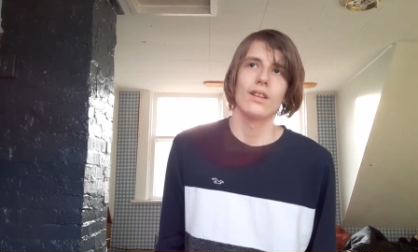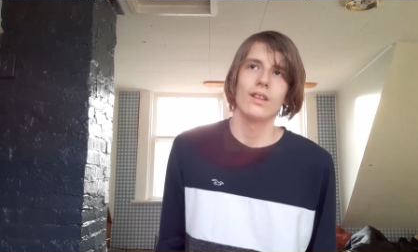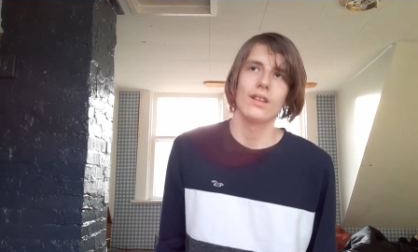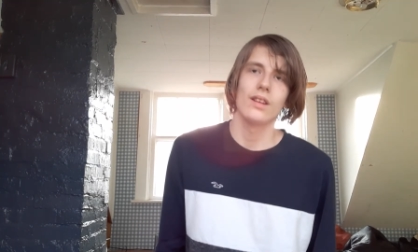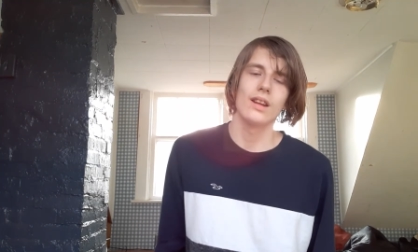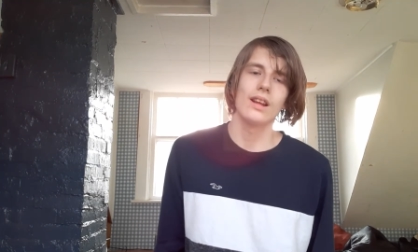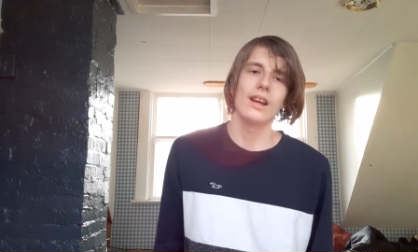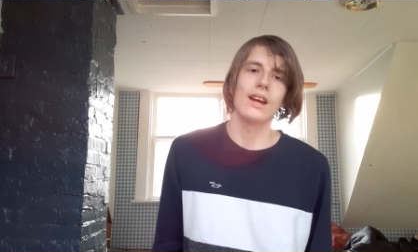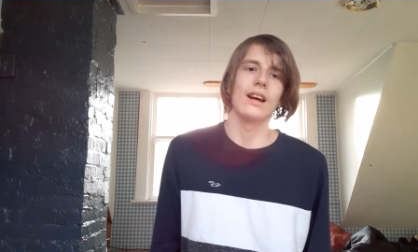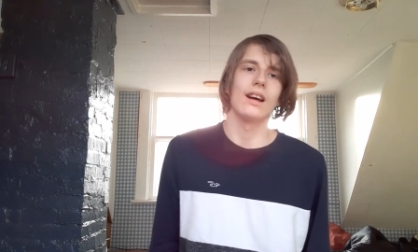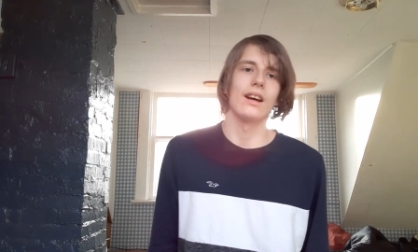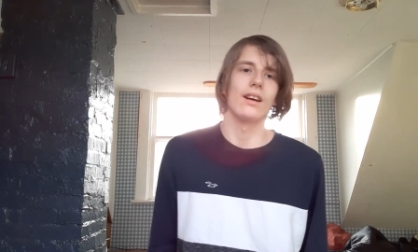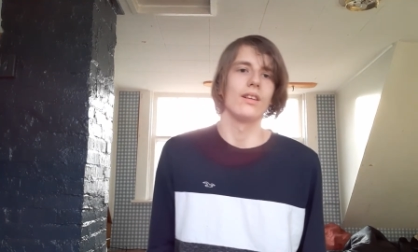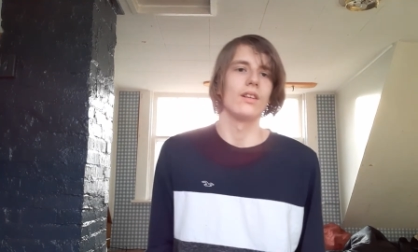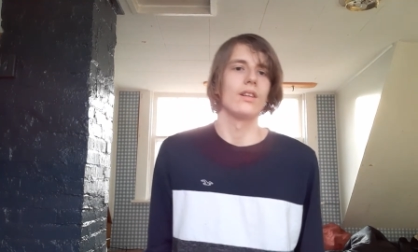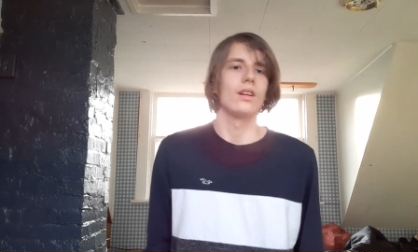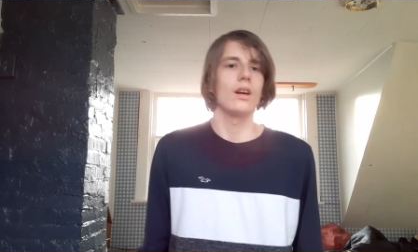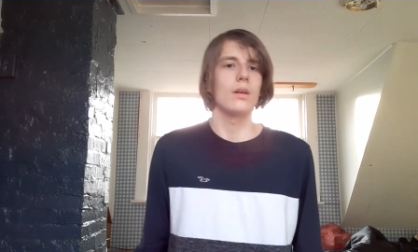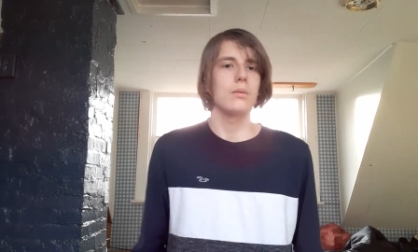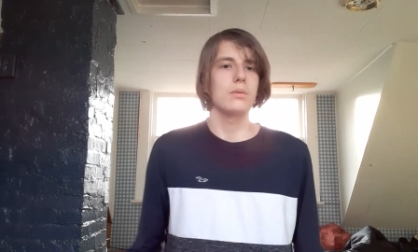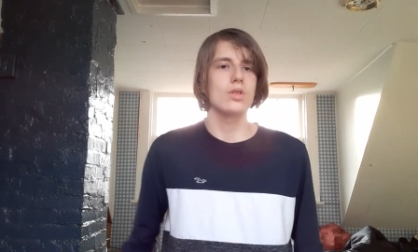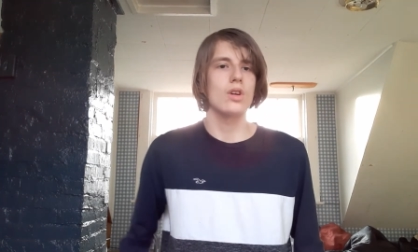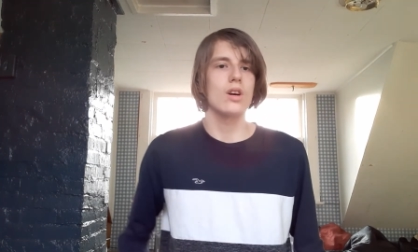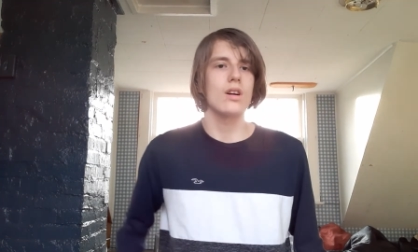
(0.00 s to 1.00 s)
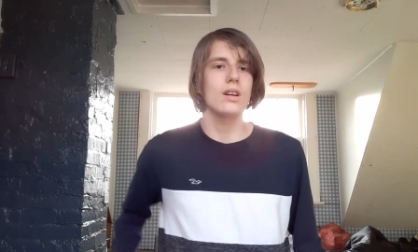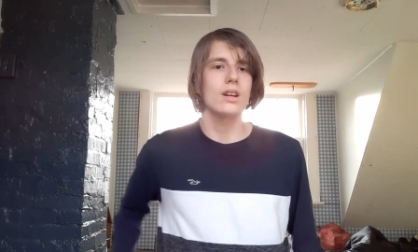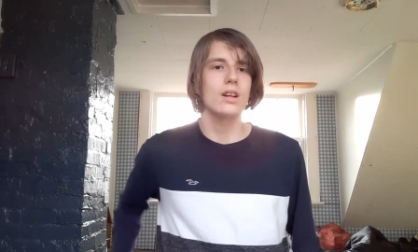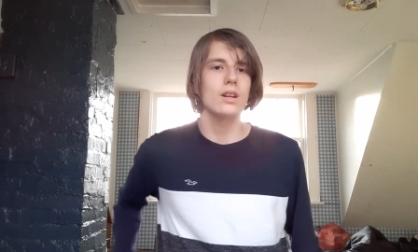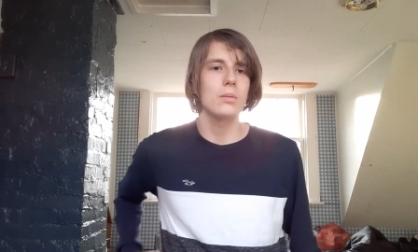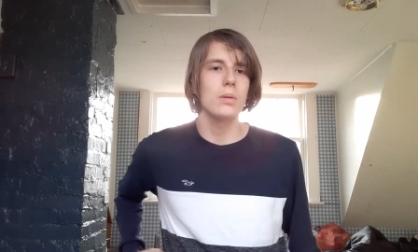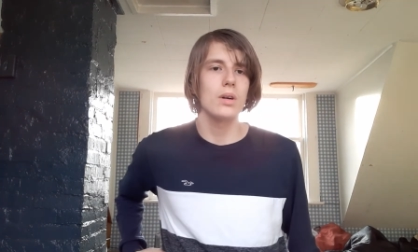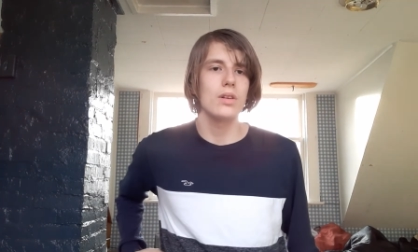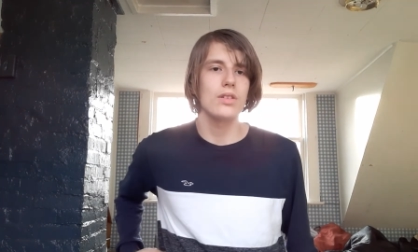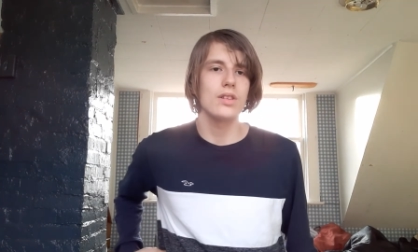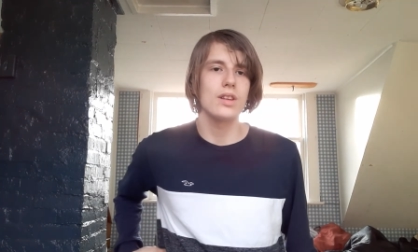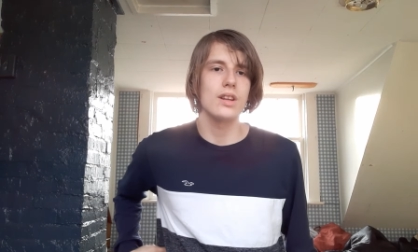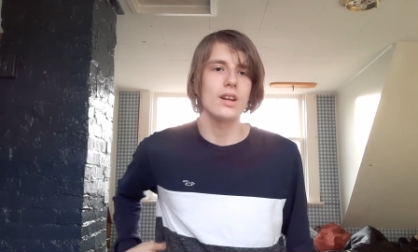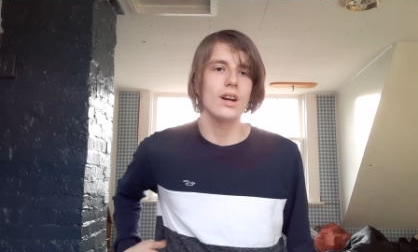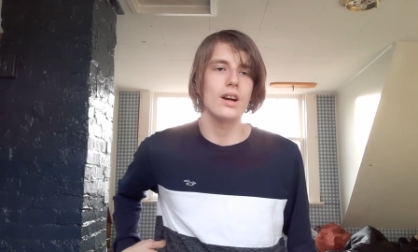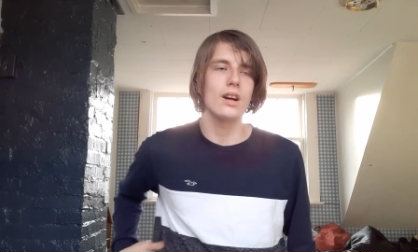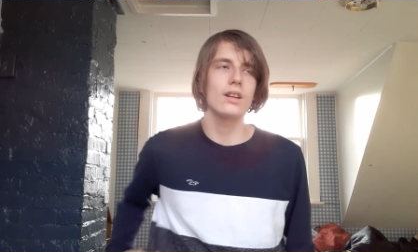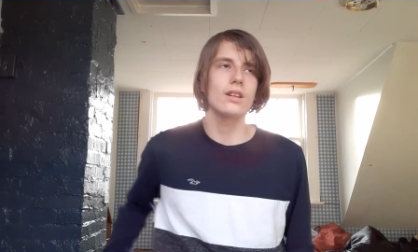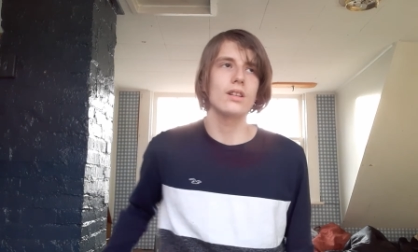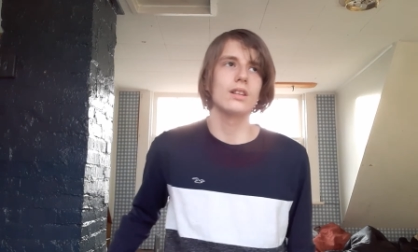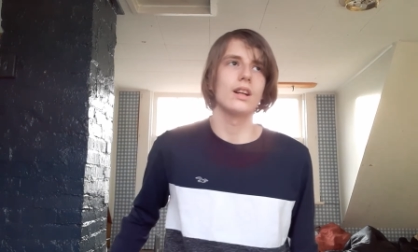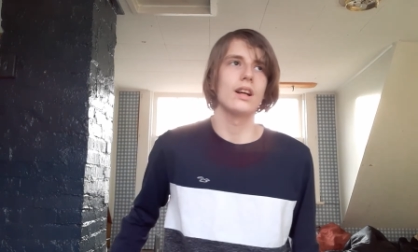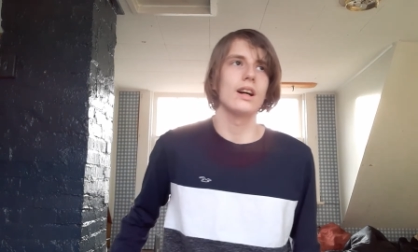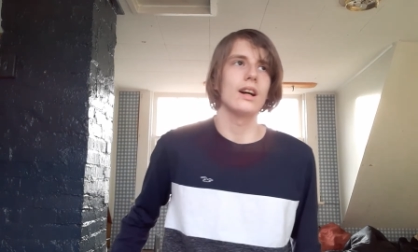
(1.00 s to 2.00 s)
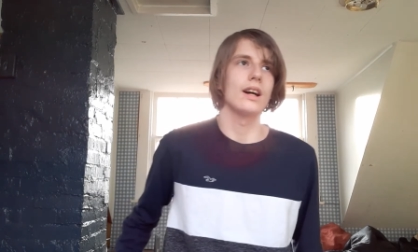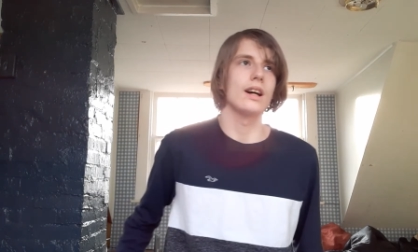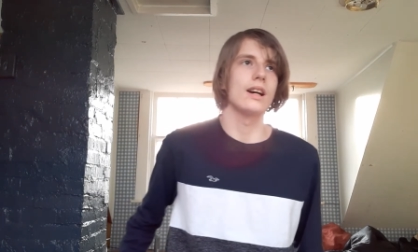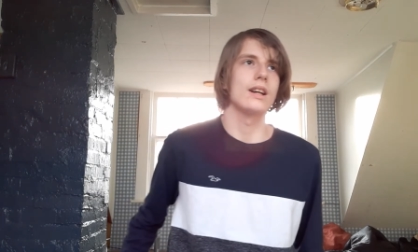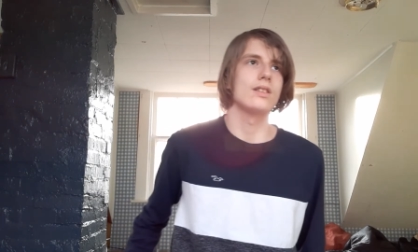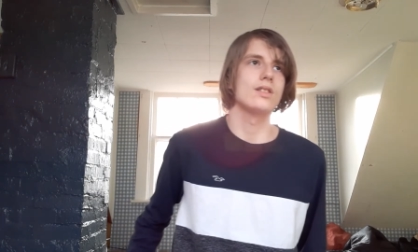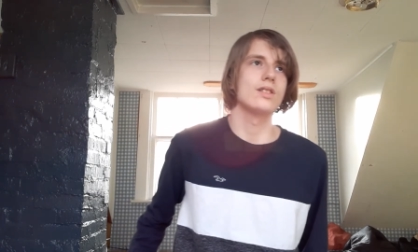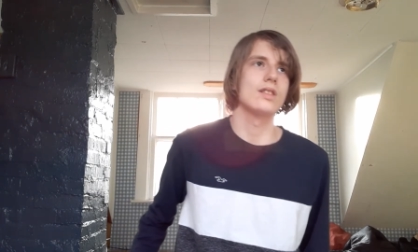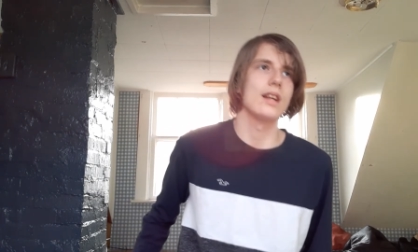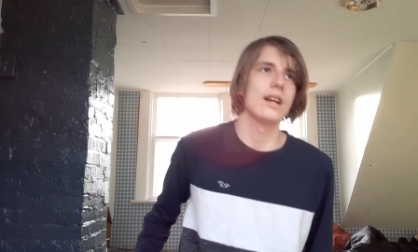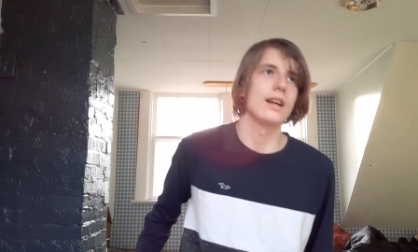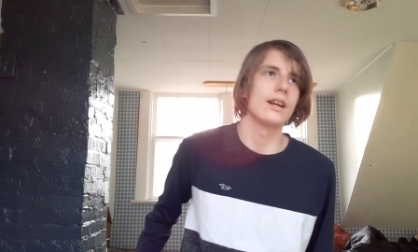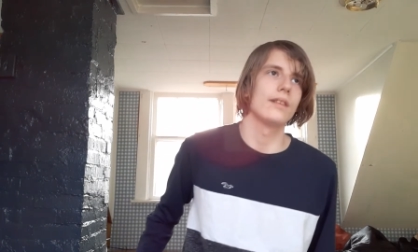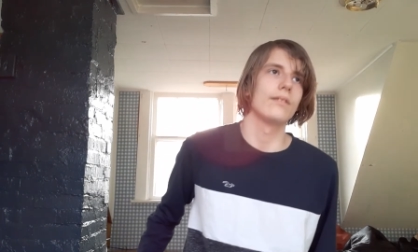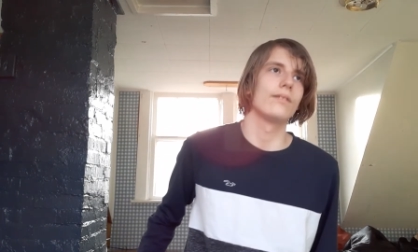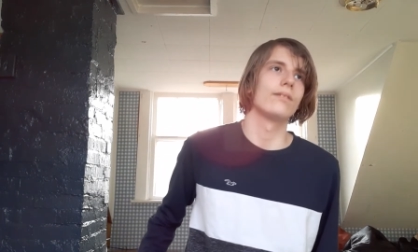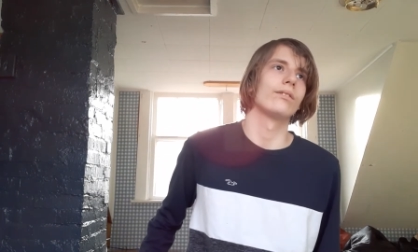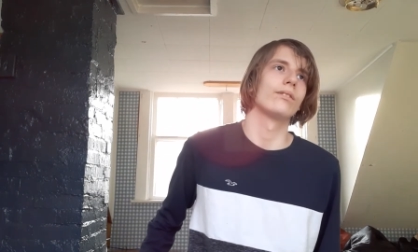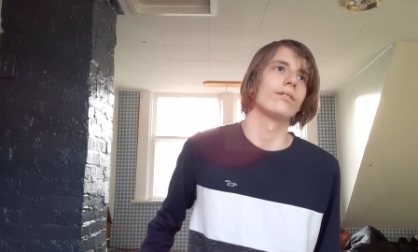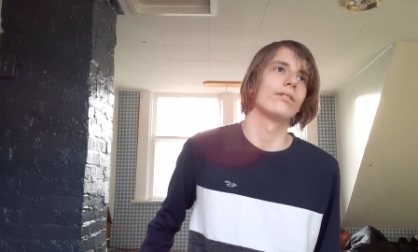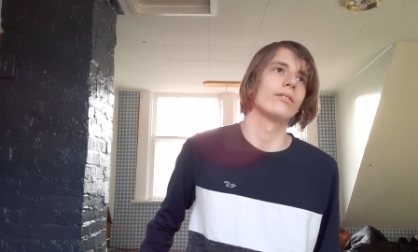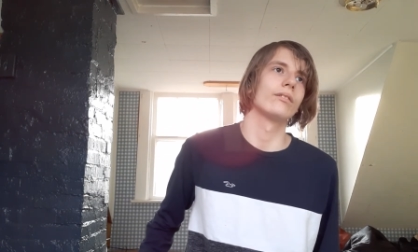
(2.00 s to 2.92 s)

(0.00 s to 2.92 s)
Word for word: Yeah, I'm talking about the other guys that